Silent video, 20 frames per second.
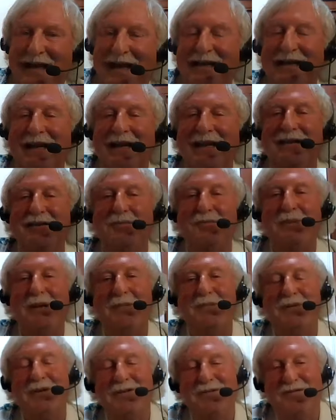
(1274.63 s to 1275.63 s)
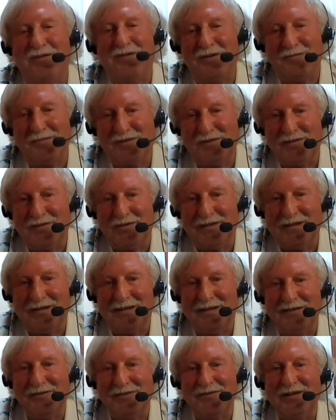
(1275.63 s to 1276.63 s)
I like the people at the pharmaceutical
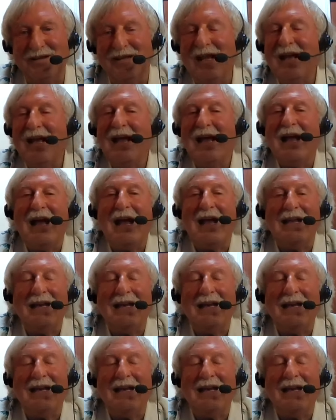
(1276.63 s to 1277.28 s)
industry. I